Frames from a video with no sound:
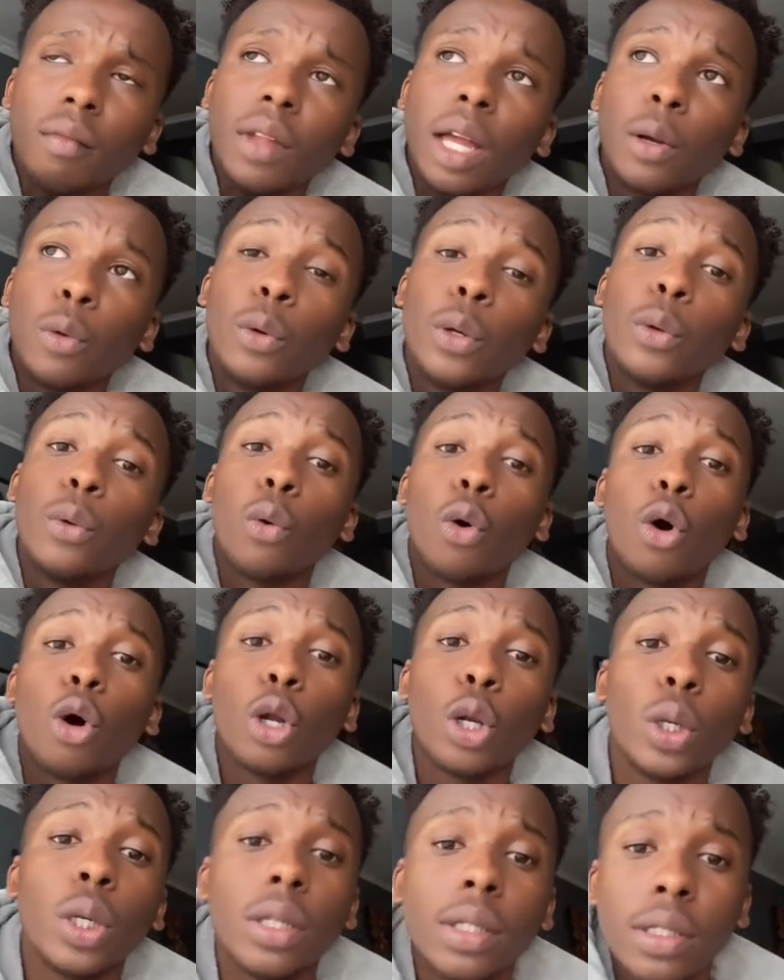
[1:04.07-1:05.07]
We
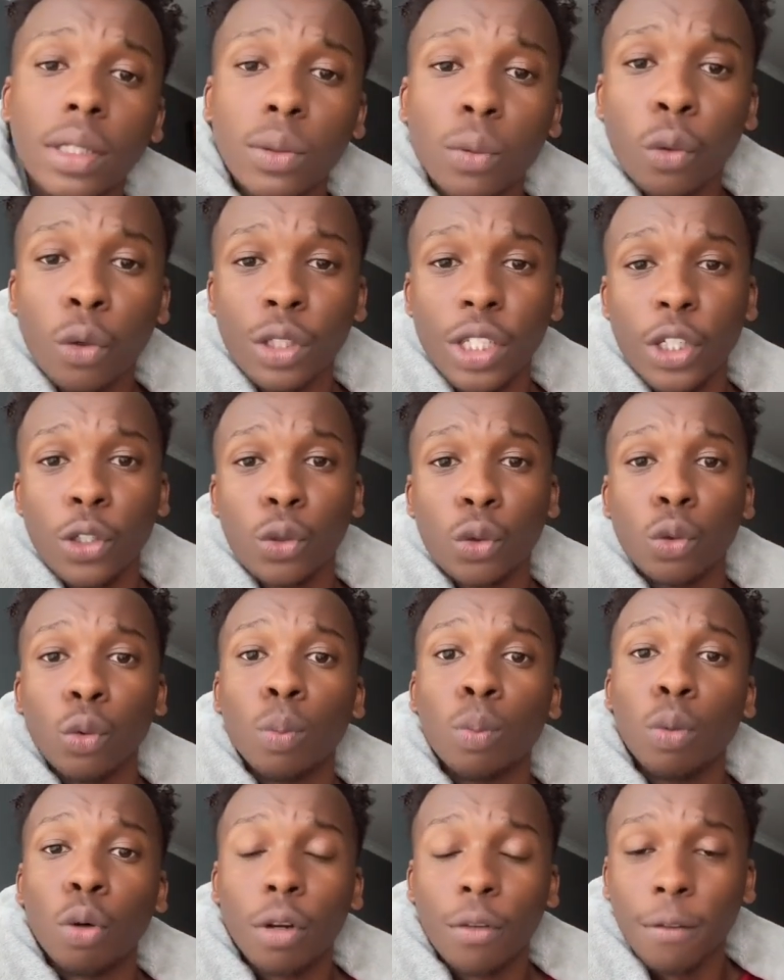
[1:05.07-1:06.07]
all wanted to
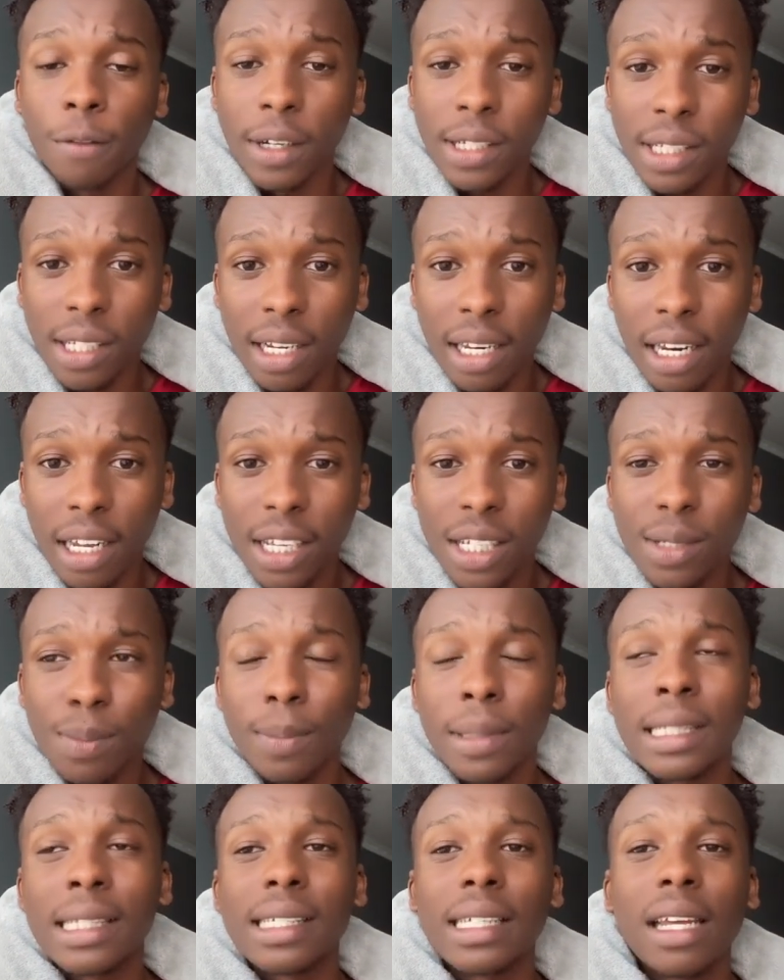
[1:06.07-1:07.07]
book first class,
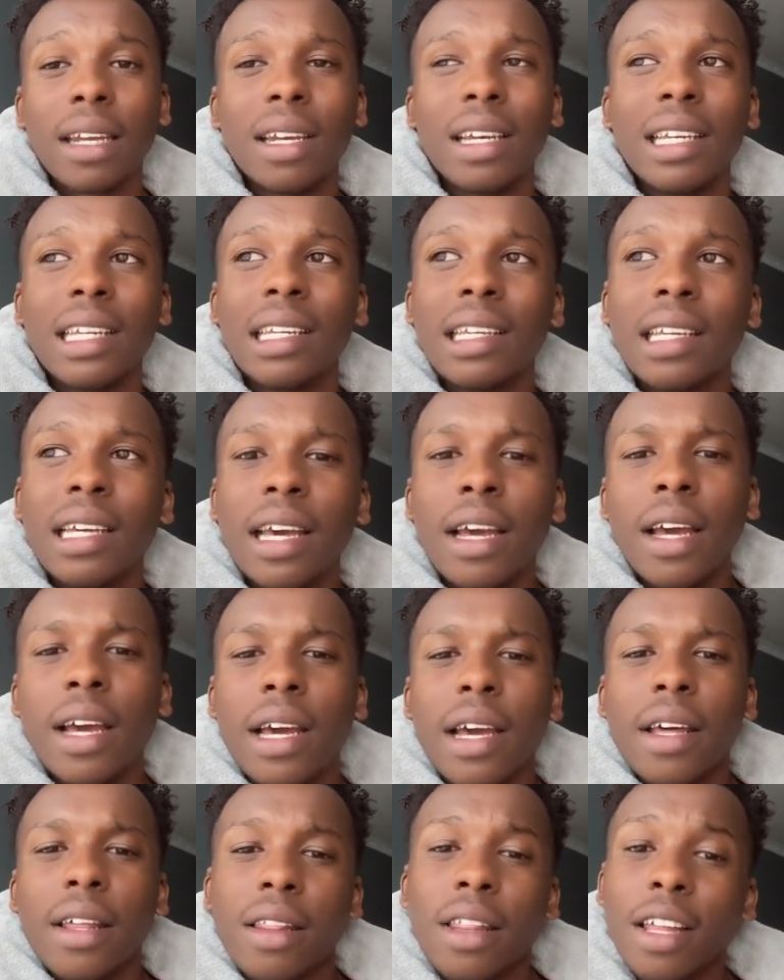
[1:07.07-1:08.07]
but sadly
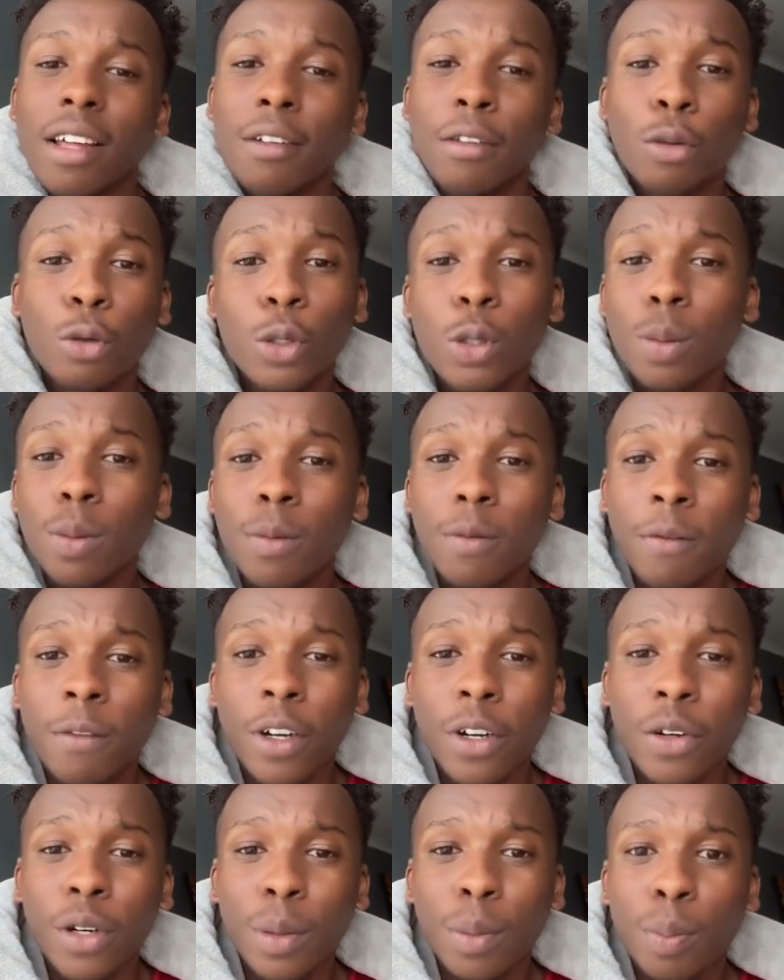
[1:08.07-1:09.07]
there are those
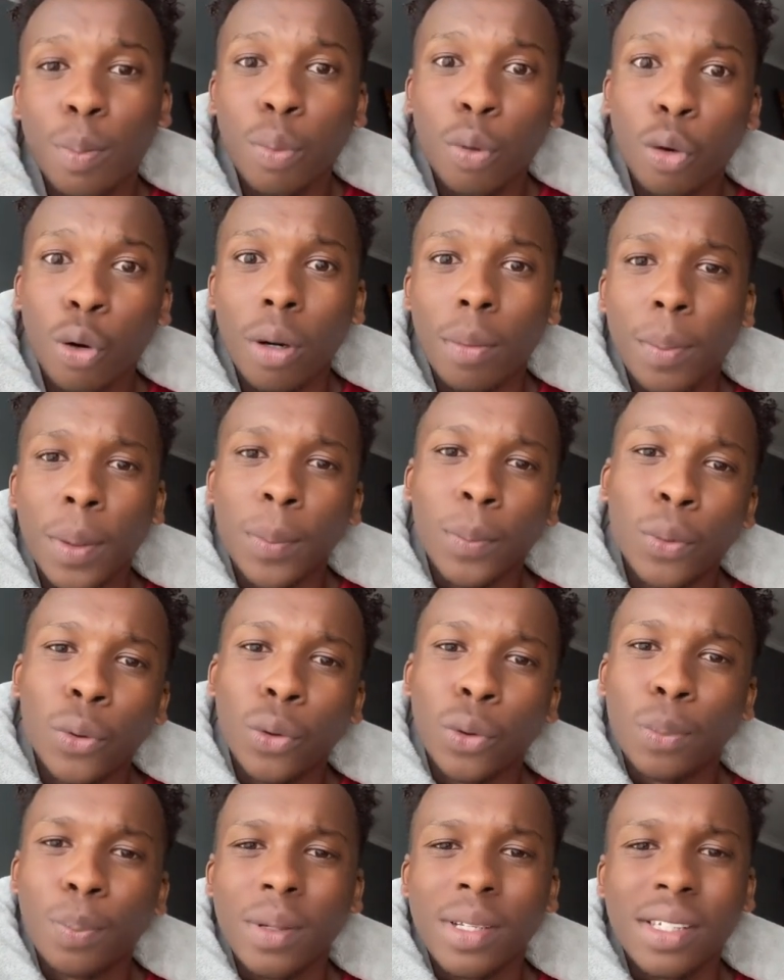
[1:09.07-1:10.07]
very poor
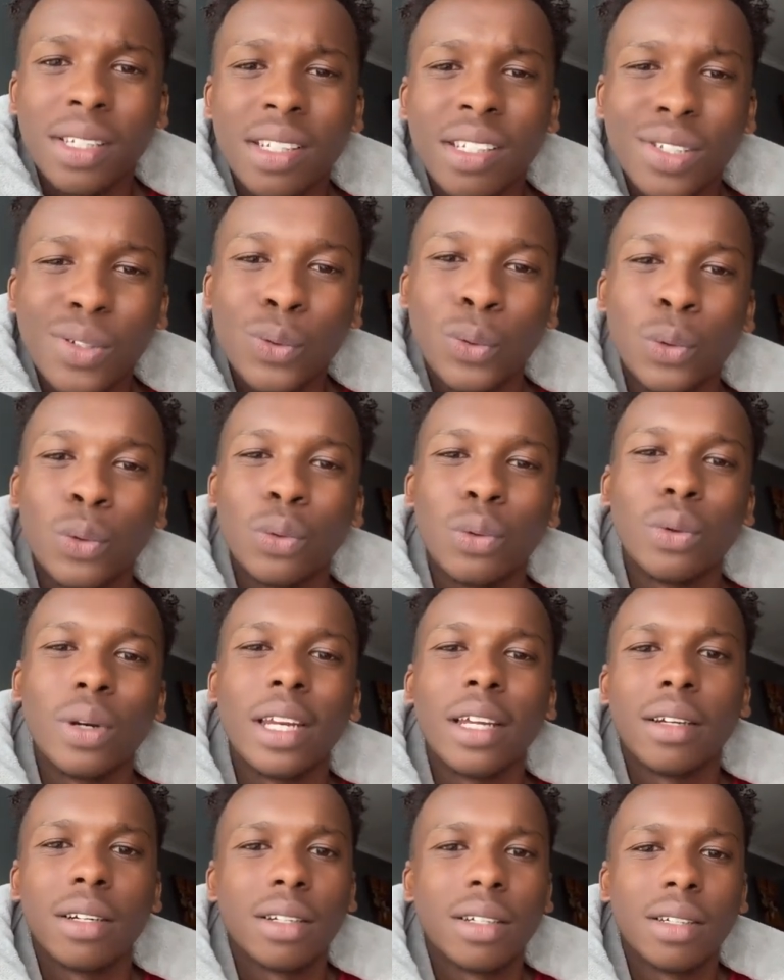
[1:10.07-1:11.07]
people, peasants who
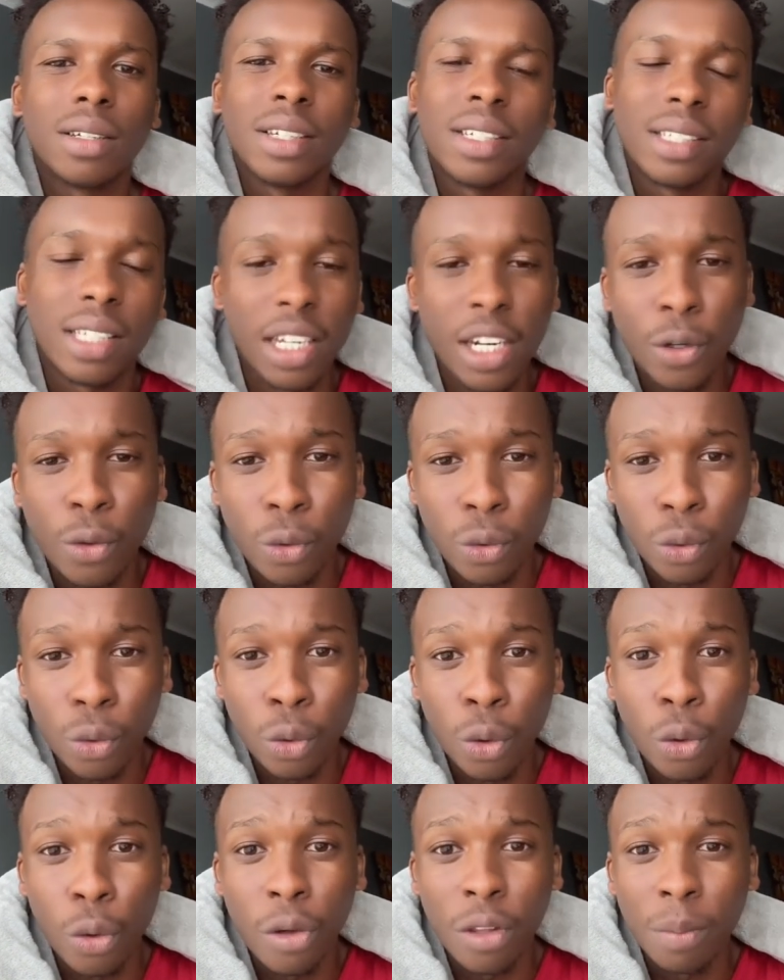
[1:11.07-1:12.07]
like decided to
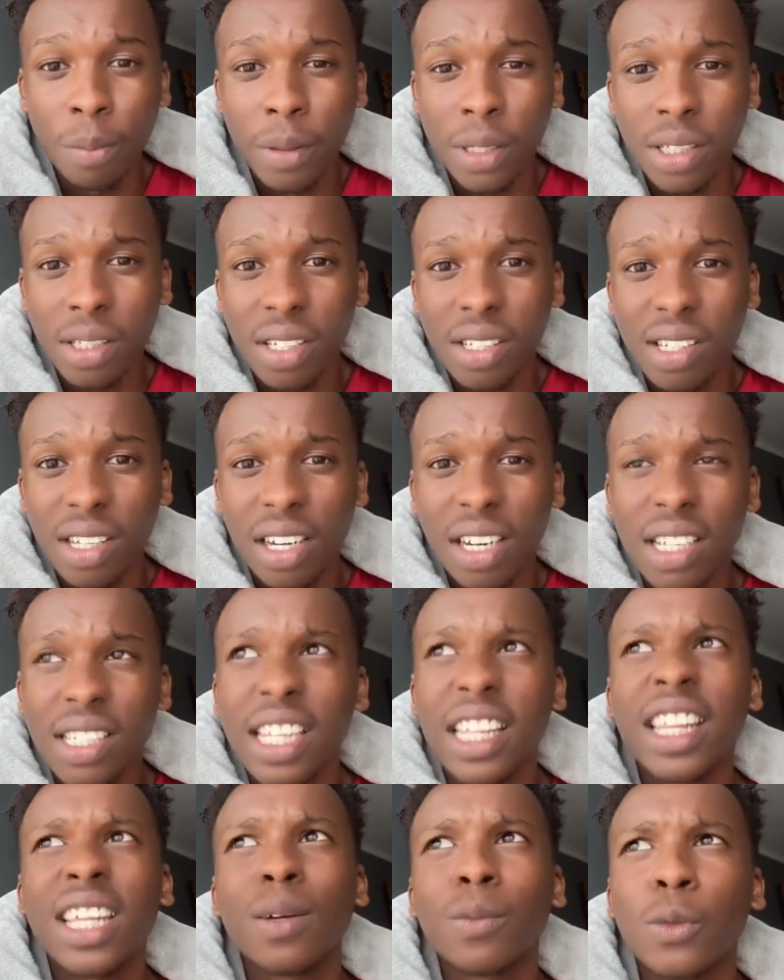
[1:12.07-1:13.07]
go with business class.
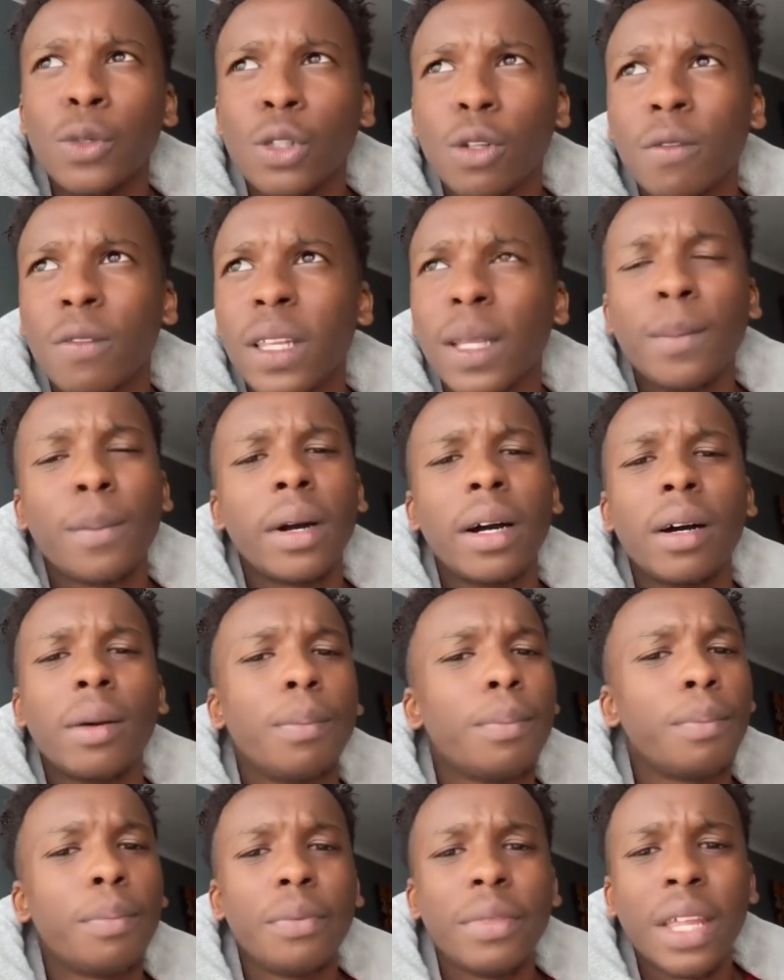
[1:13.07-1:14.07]
I think most of them are
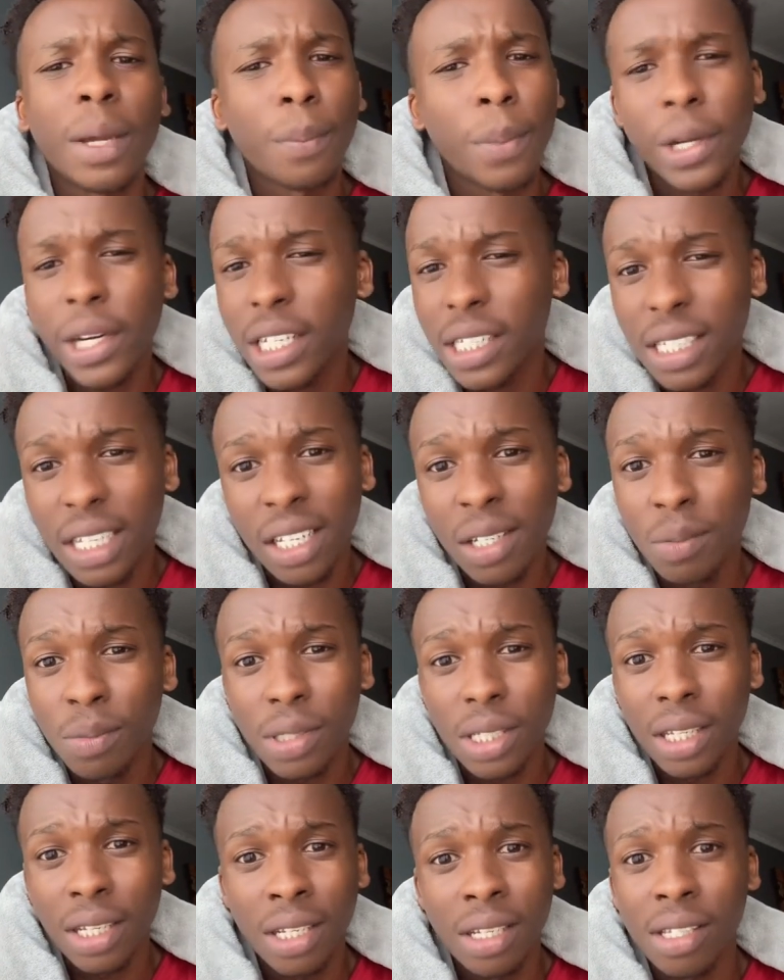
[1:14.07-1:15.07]
their parents are
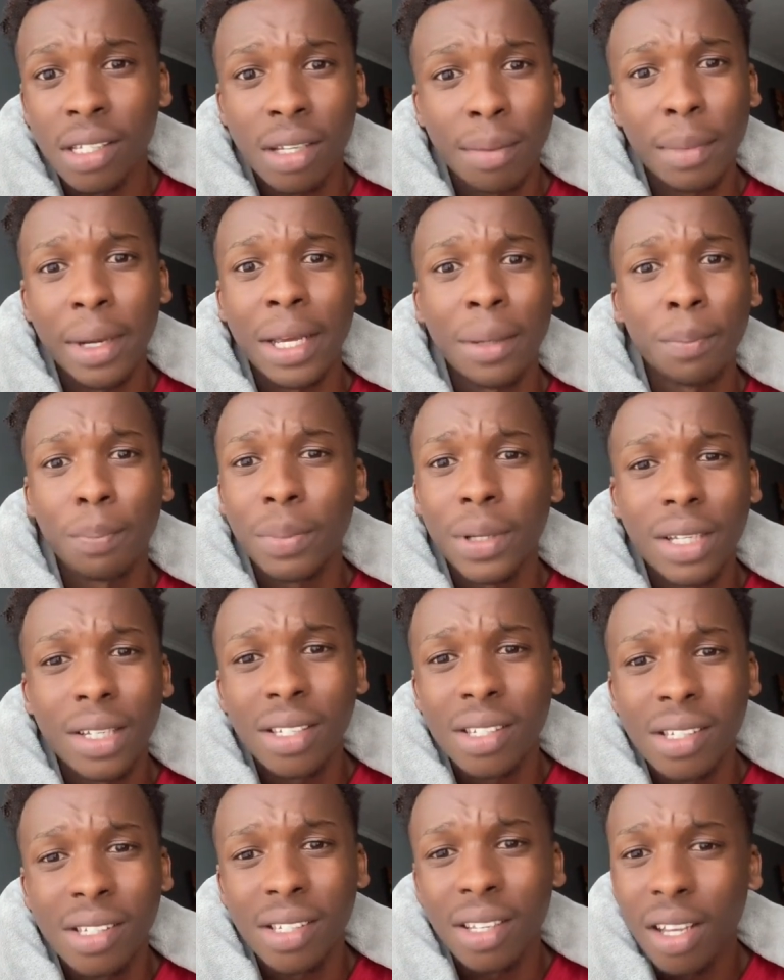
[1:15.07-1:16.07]
MCAs, are
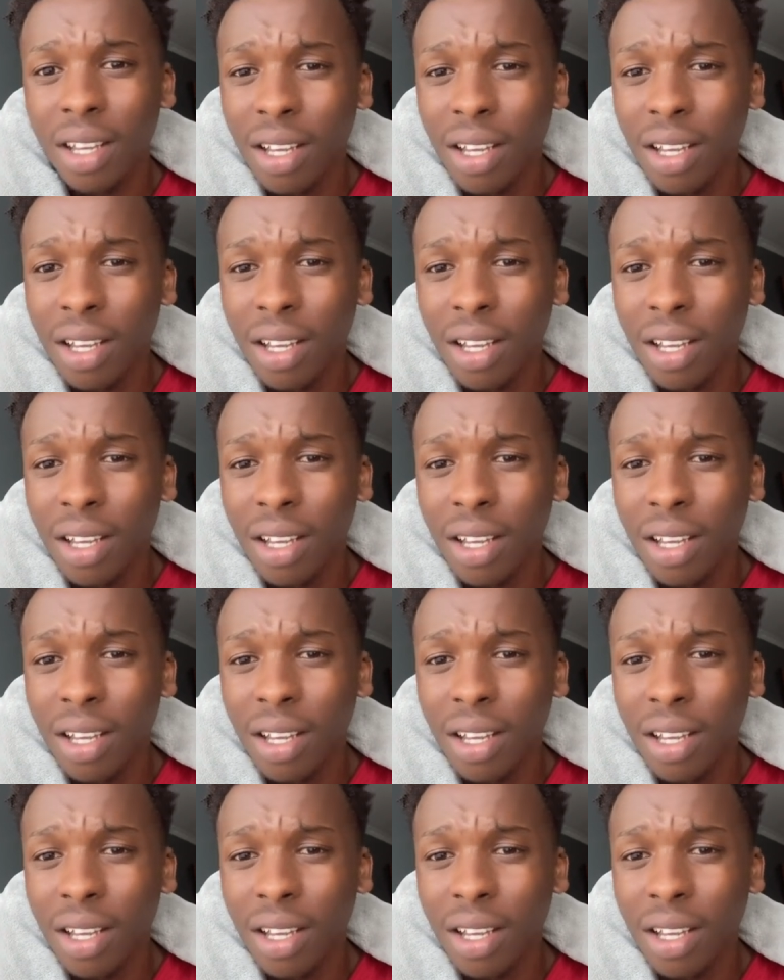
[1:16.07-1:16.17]
MPs,